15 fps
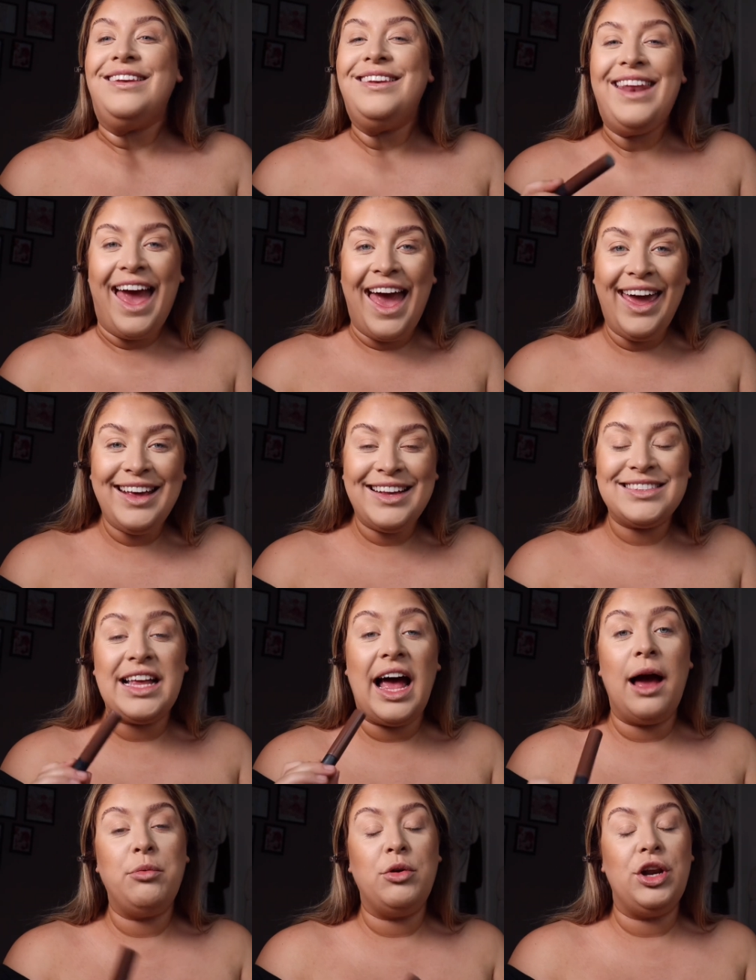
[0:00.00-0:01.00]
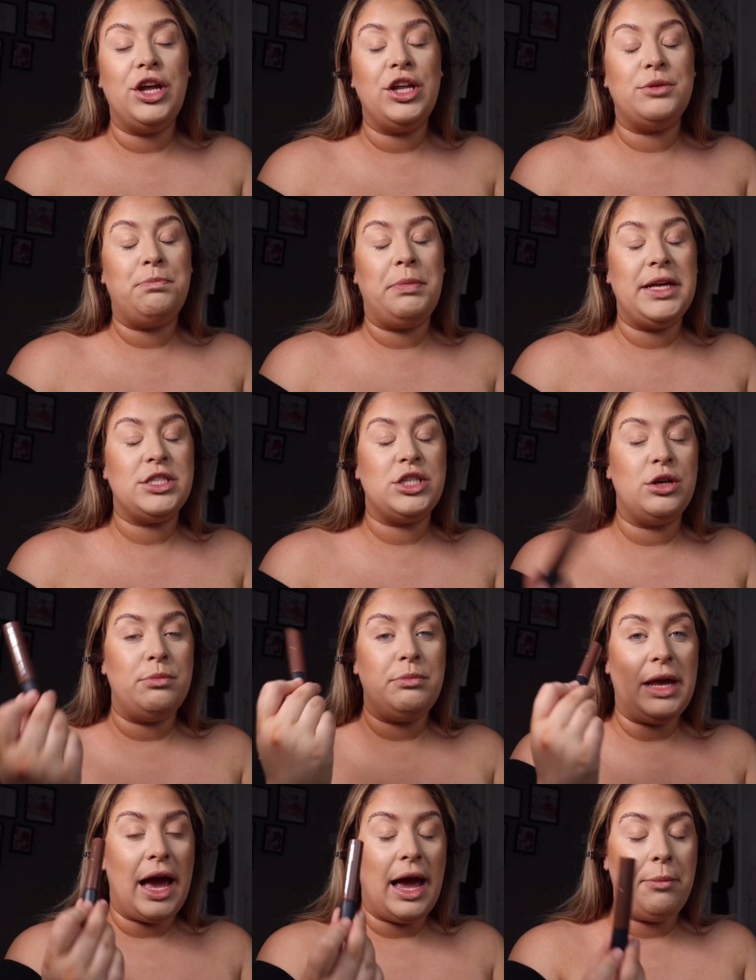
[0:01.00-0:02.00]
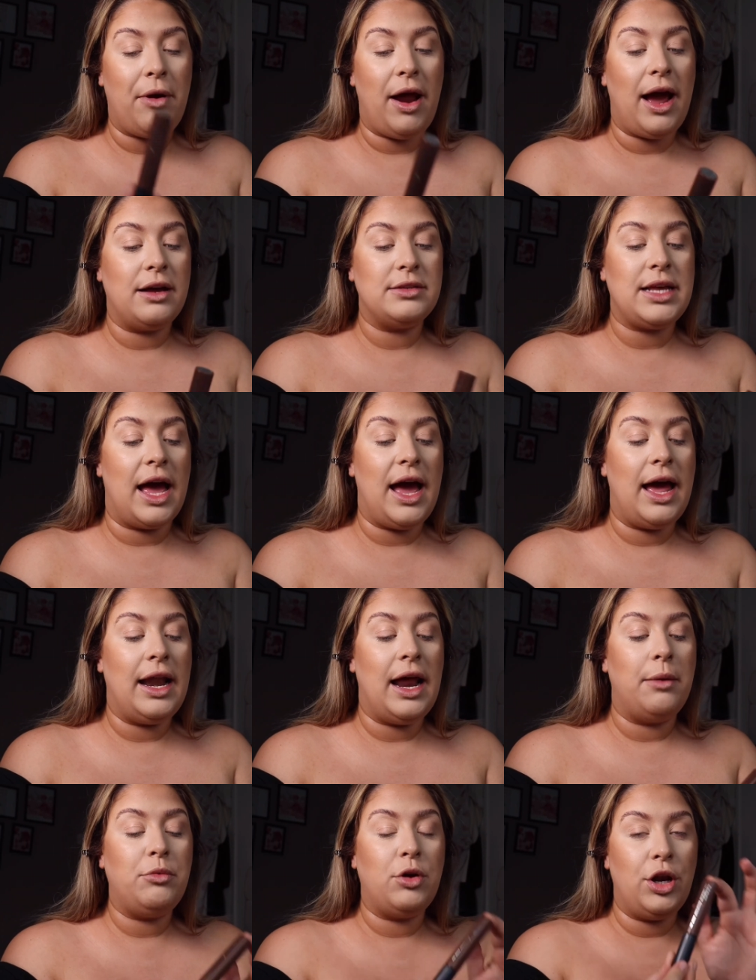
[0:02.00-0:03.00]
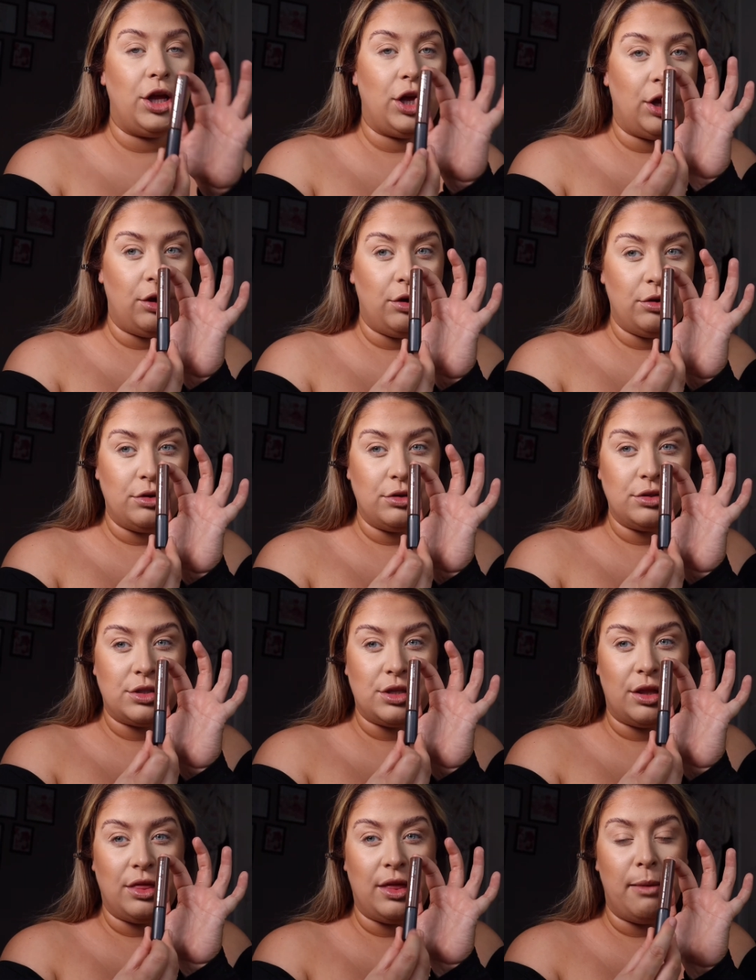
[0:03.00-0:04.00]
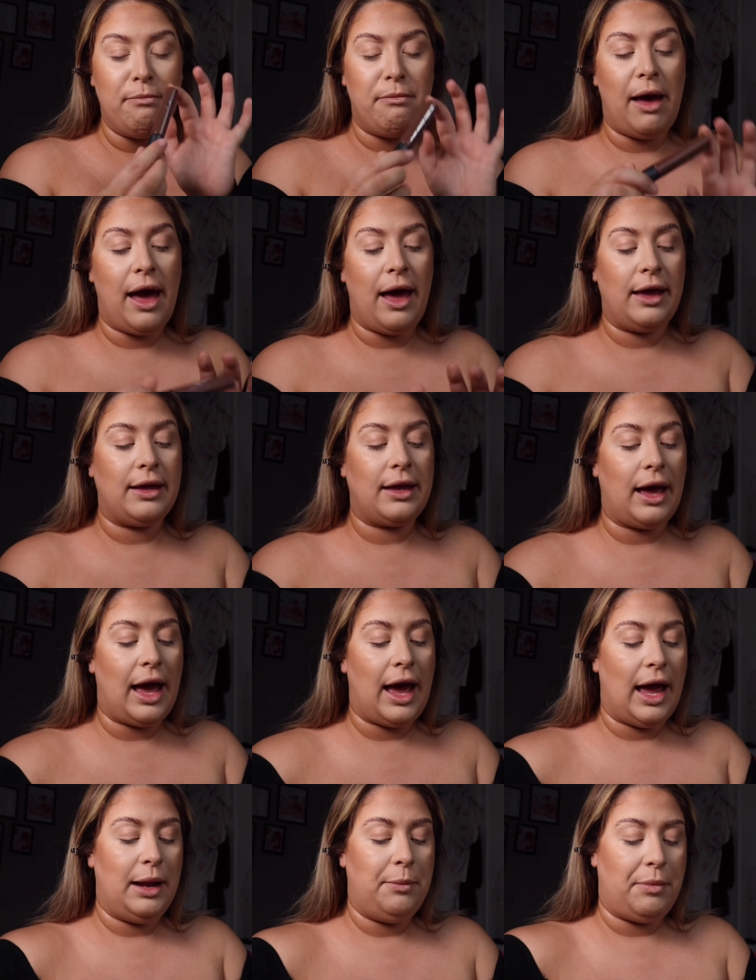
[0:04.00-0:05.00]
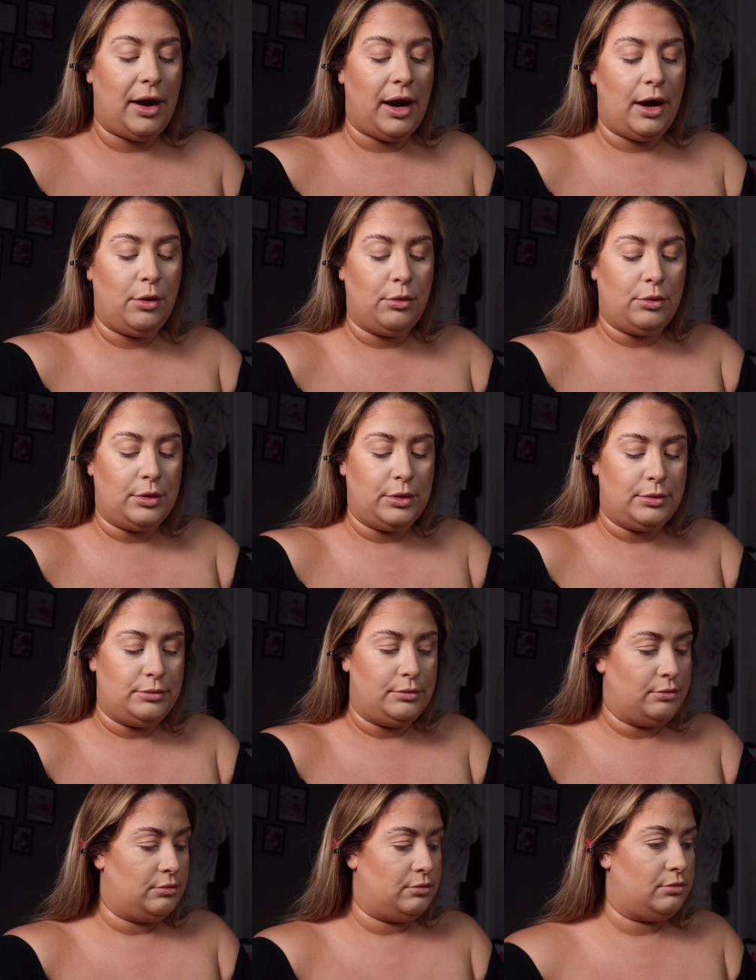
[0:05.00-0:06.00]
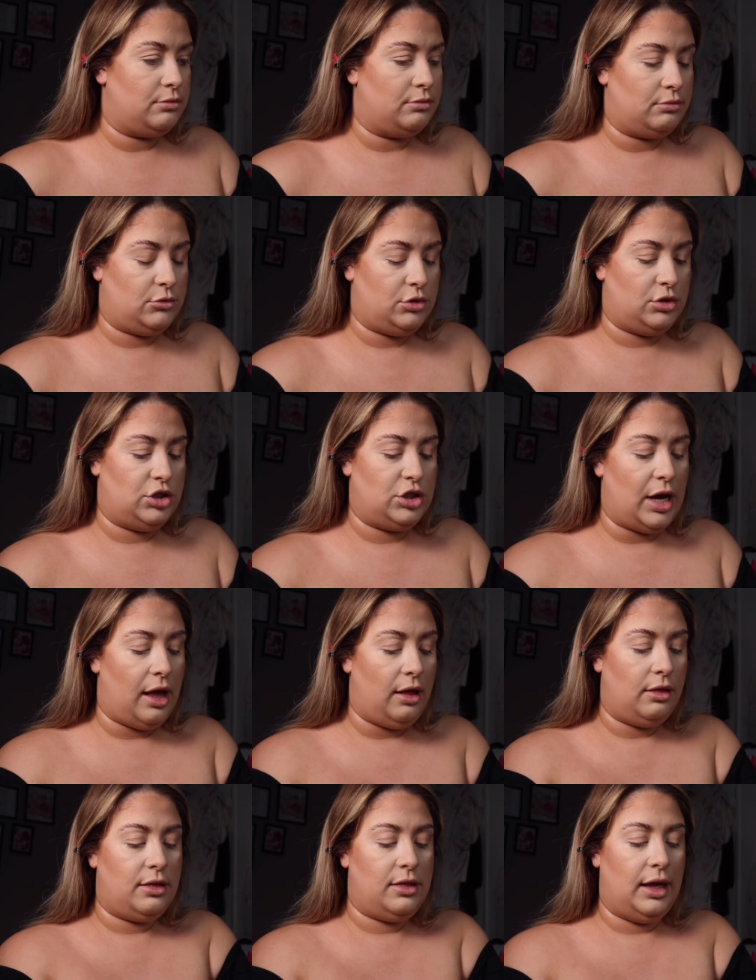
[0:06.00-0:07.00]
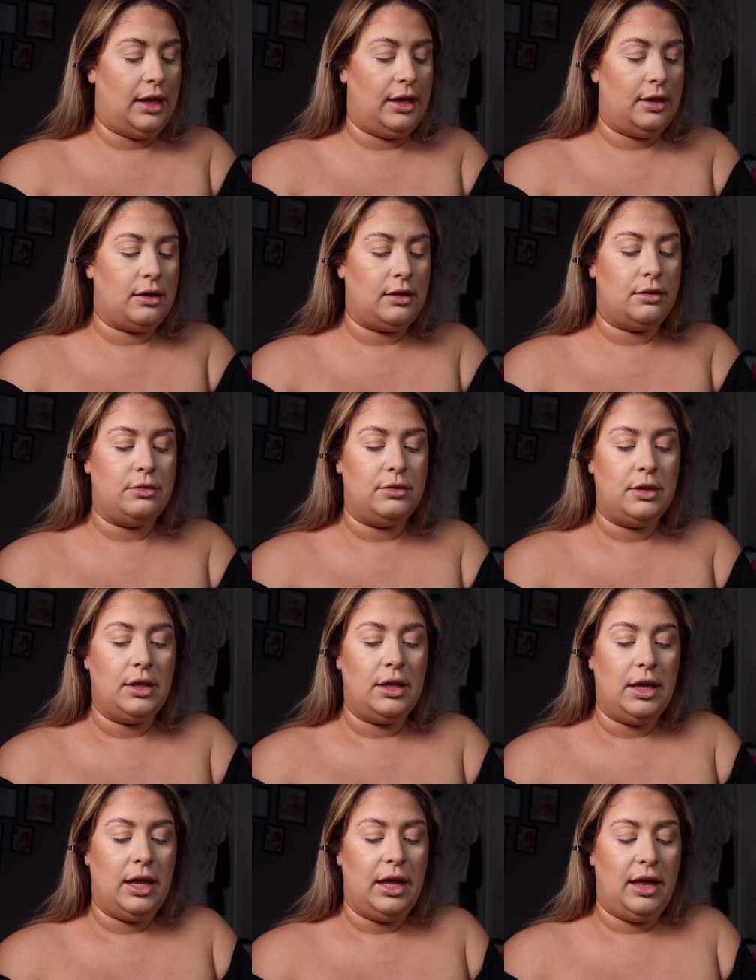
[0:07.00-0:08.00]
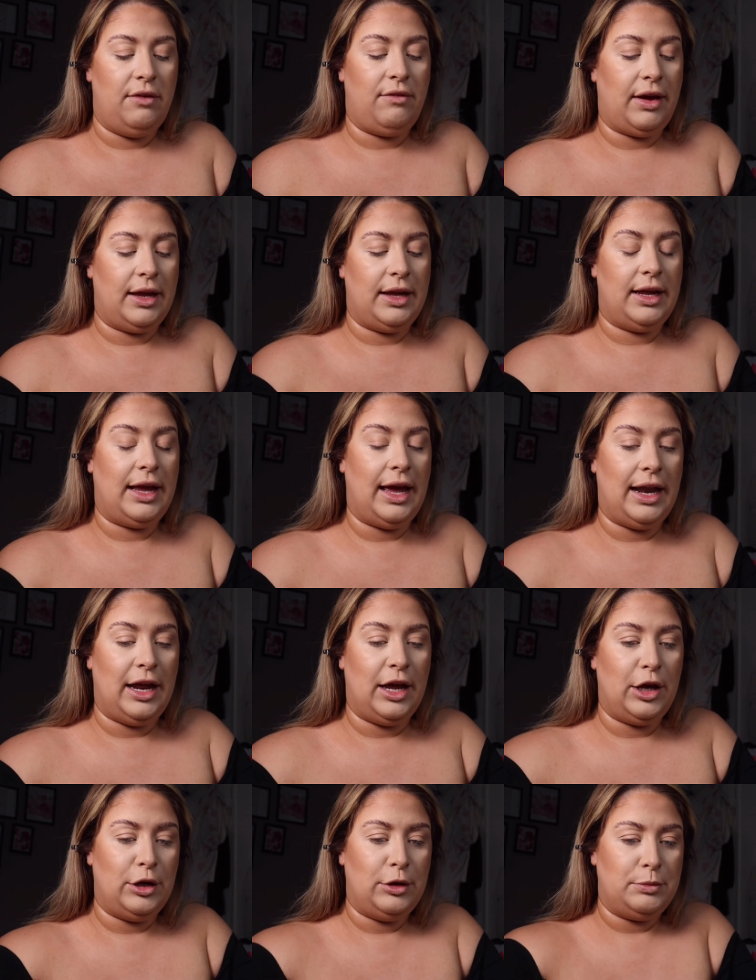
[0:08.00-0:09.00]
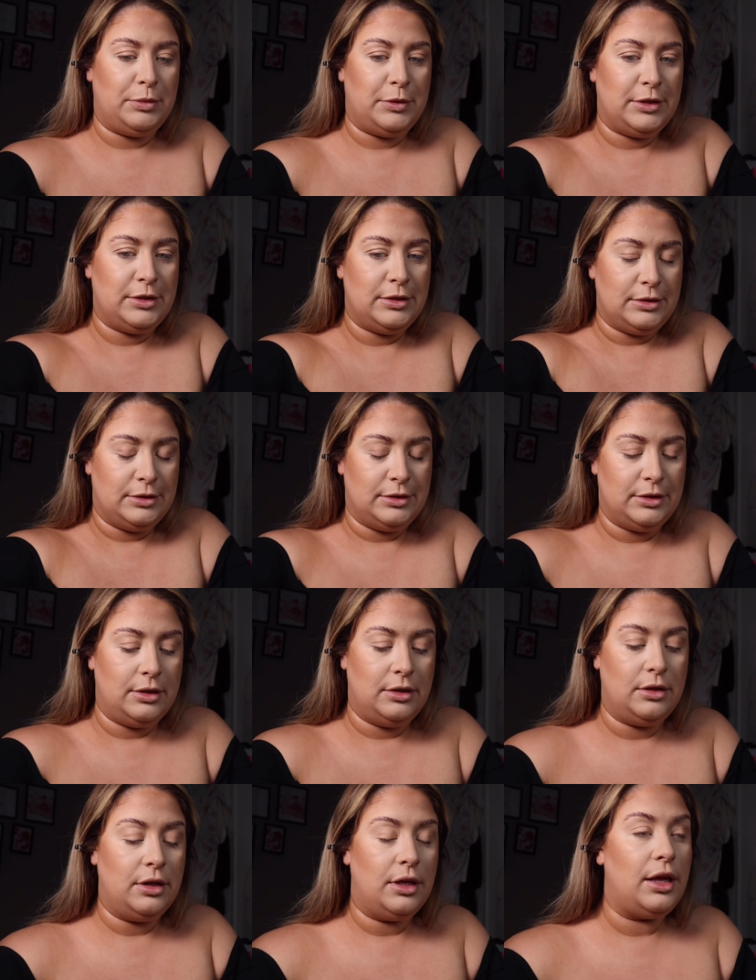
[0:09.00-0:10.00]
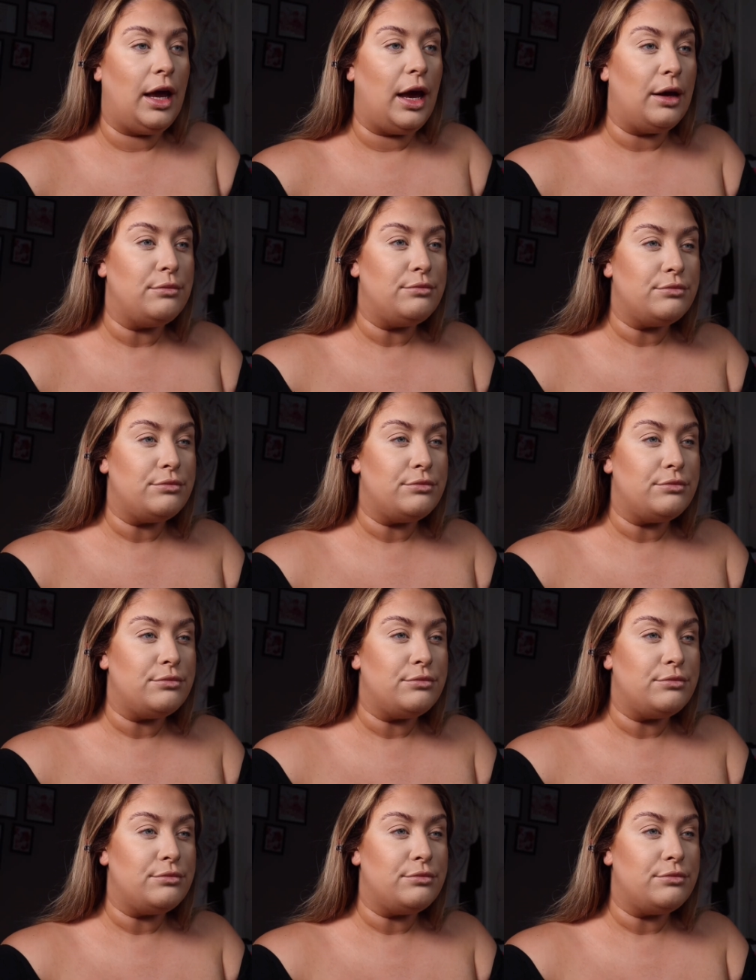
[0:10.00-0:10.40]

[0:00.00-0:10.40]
Next, I'm going to be doing my eyebrows and I'm going to use the MAC eyebrow gel thing if I can get it open. Yeah.